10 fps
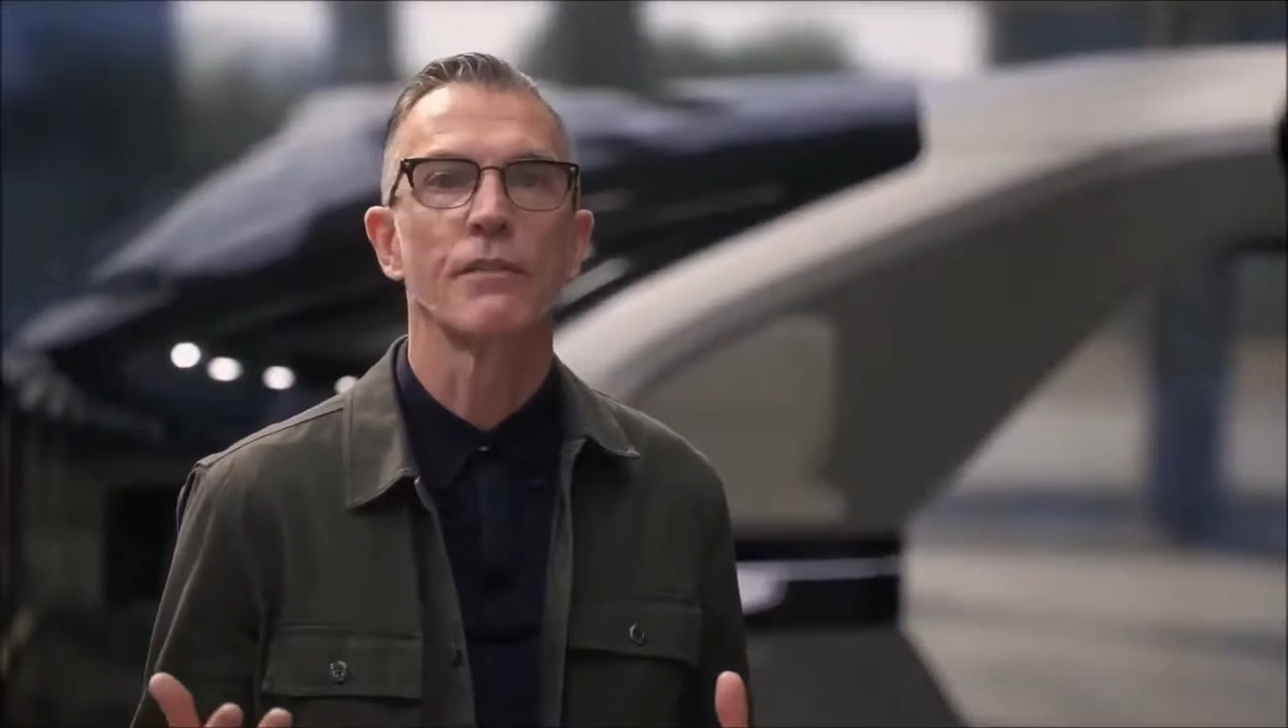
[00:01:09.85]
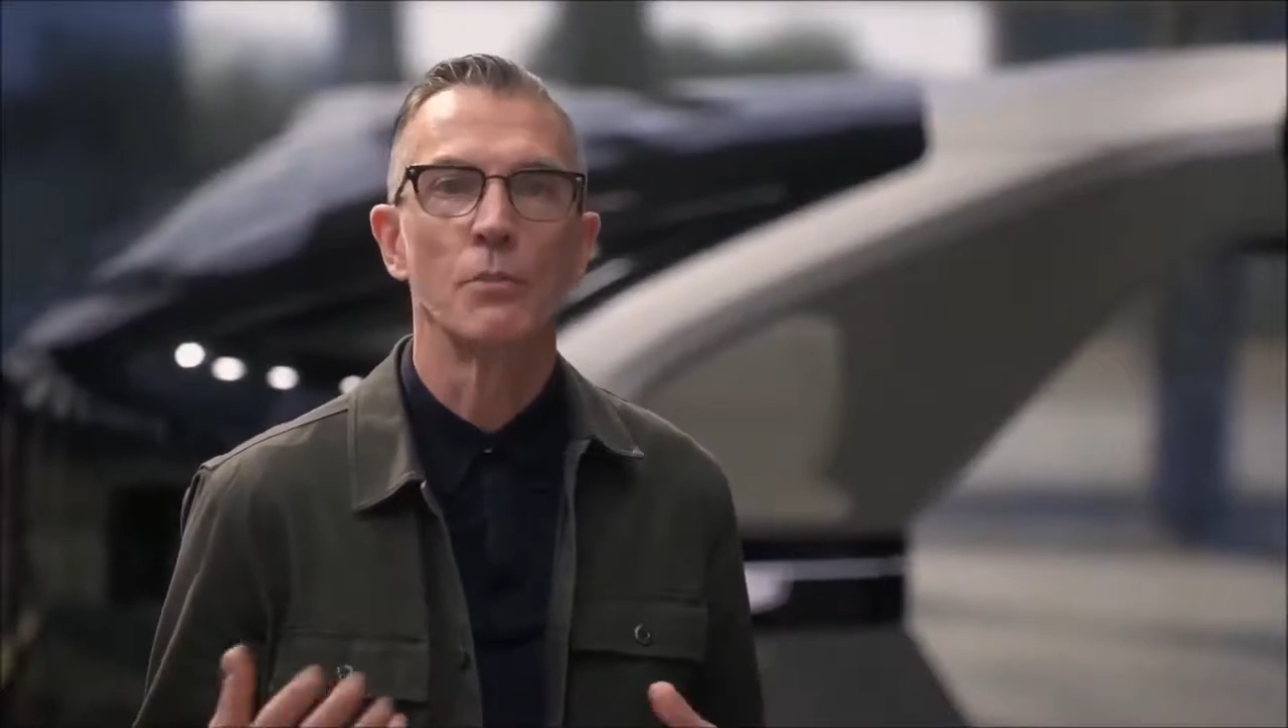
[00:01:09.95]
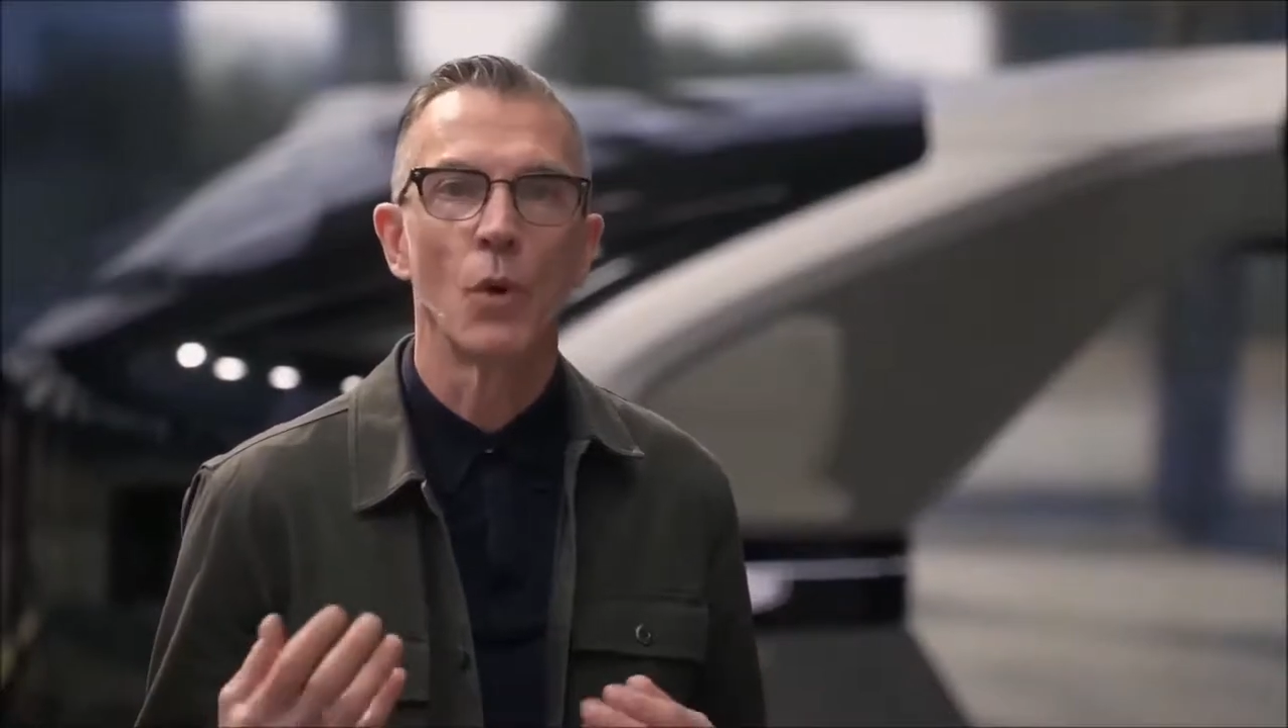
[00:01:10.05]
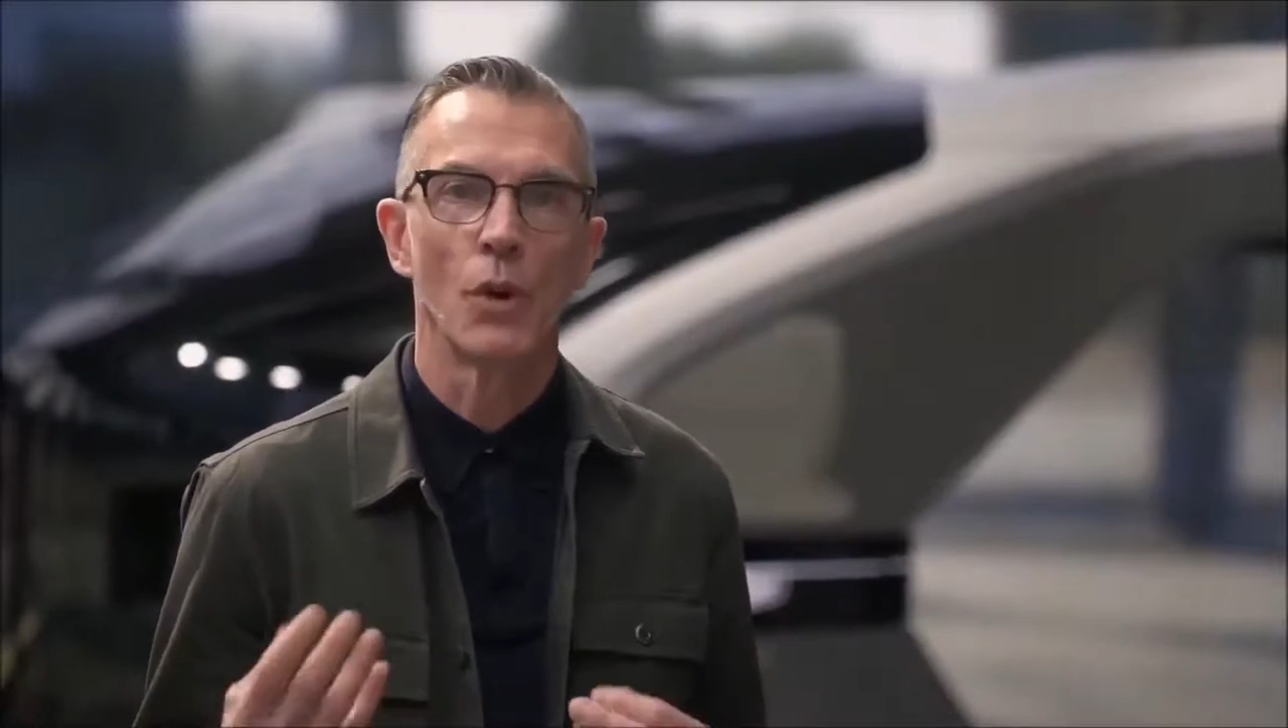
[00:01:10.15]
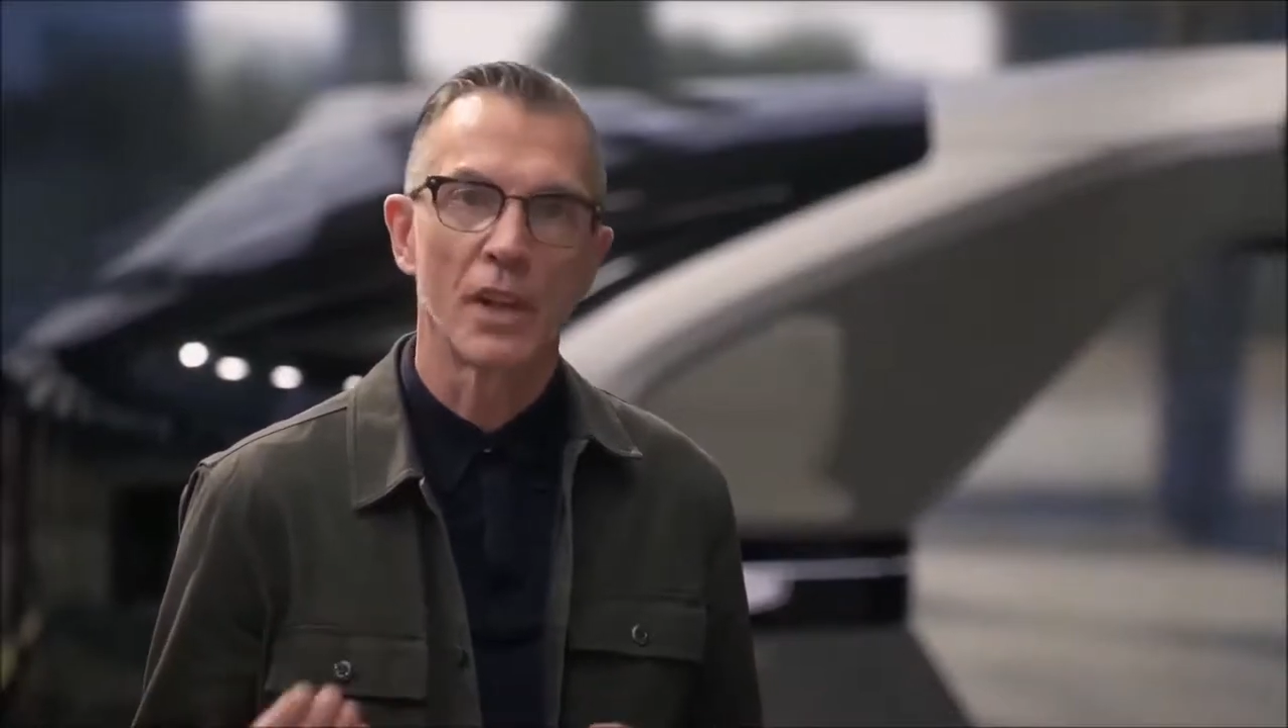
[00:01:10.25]

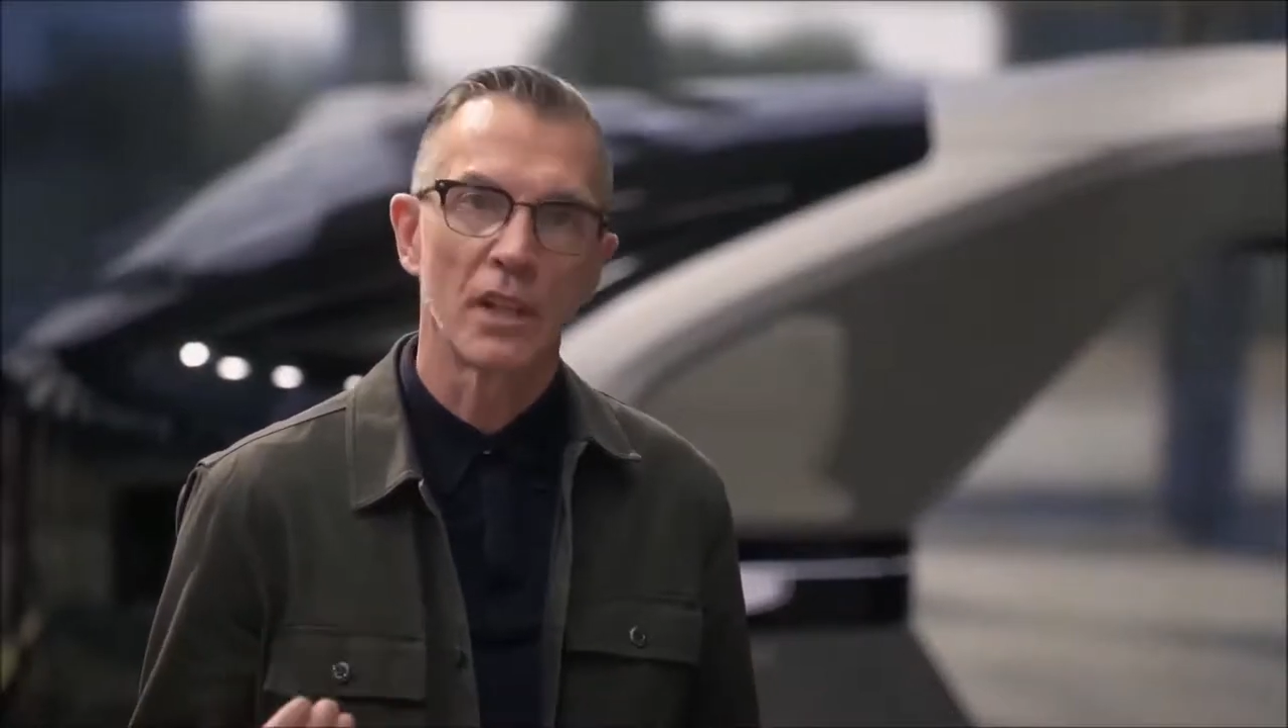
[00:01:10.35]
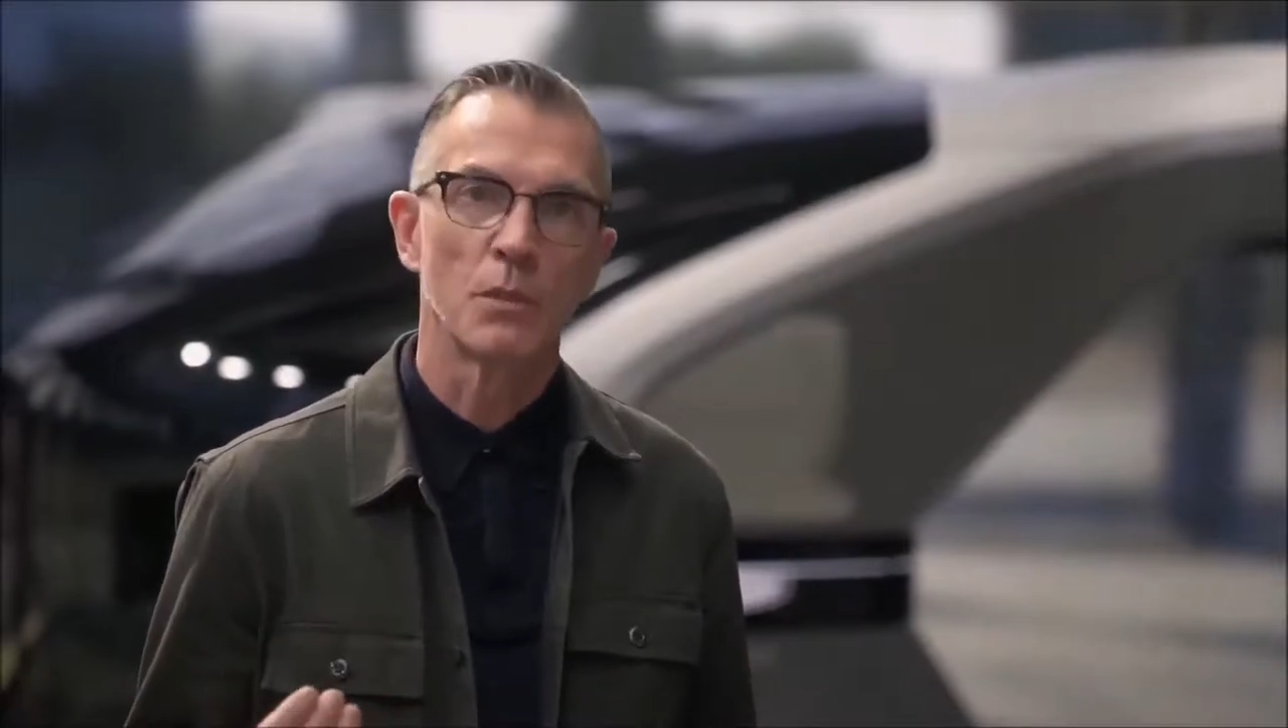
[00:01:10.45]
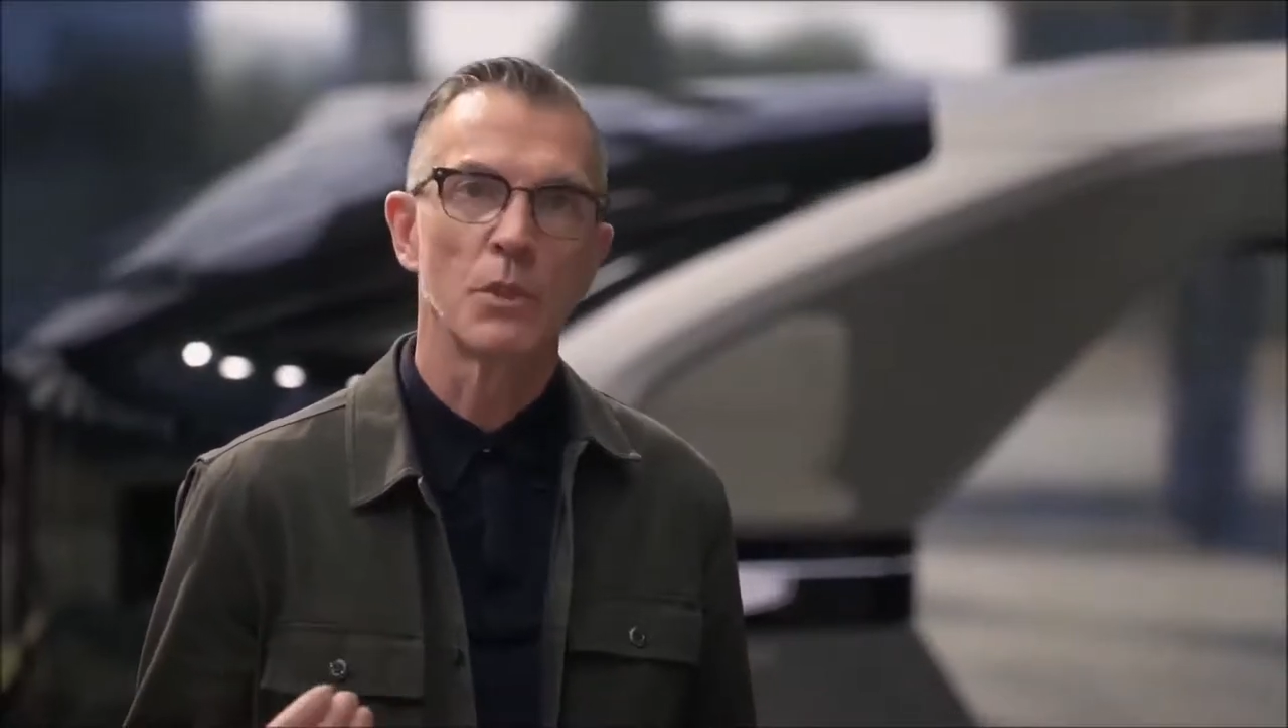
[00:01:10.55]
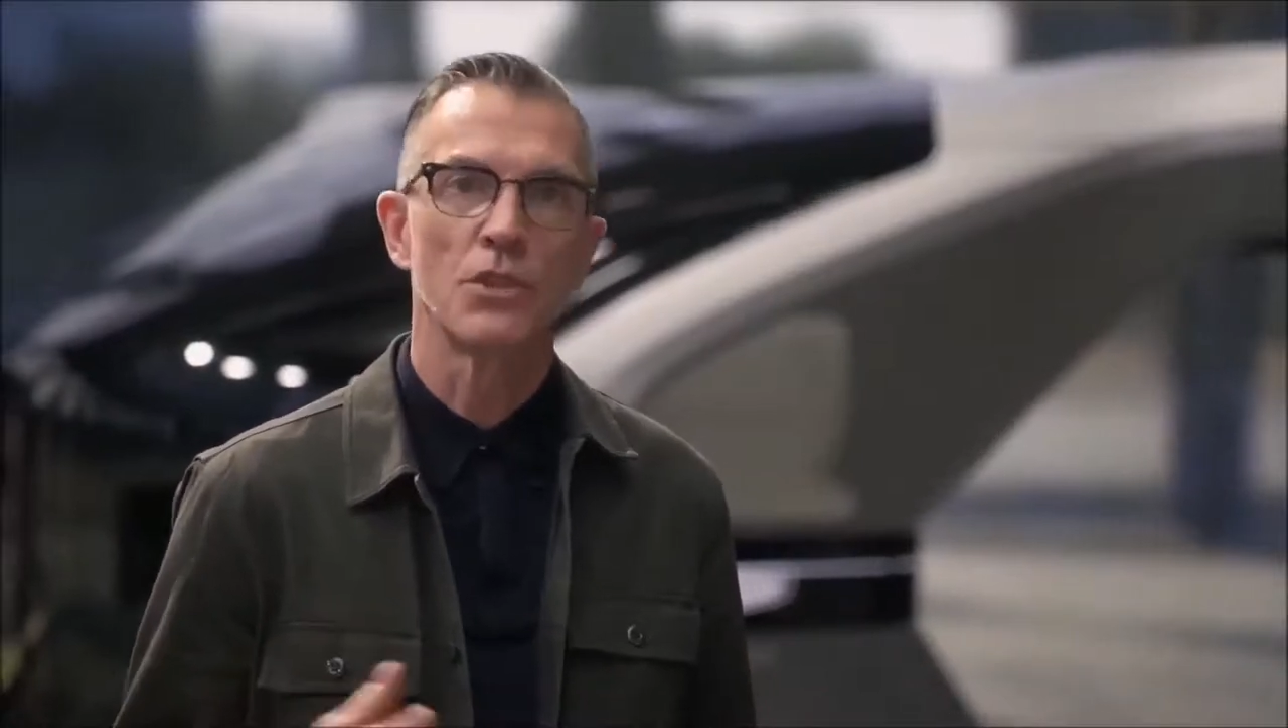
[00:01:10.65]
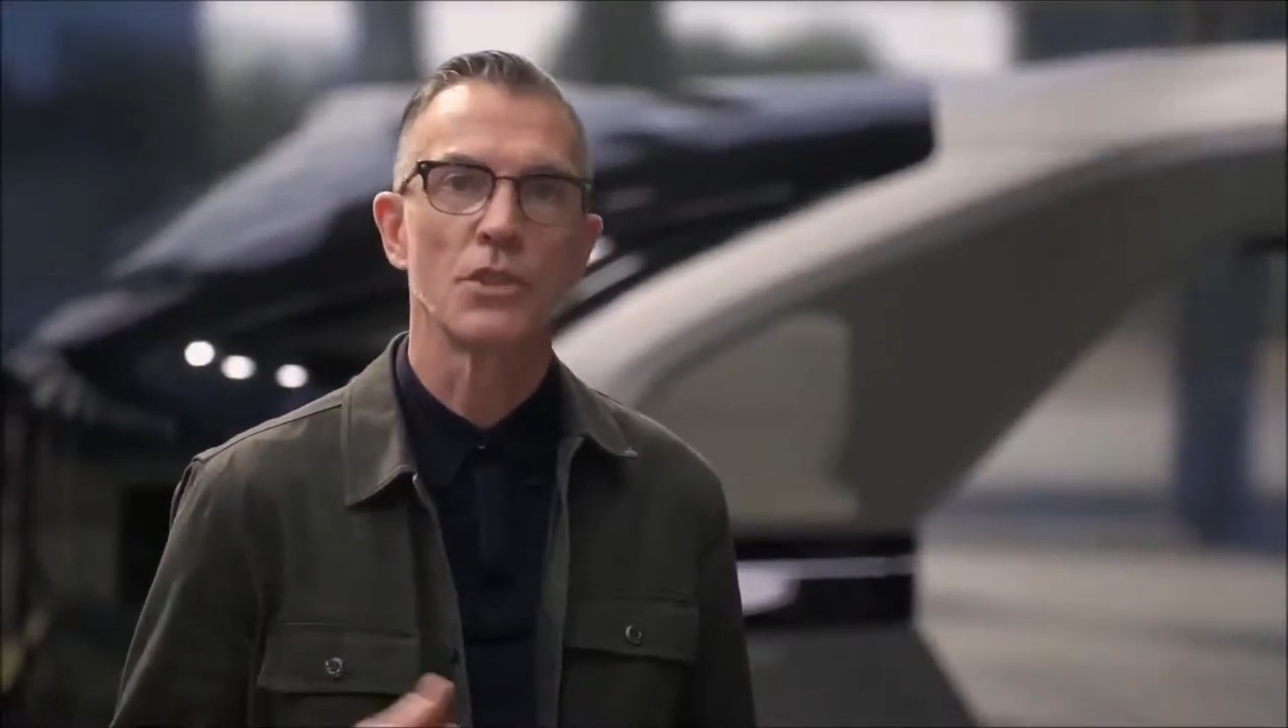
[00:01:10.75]
for more intimate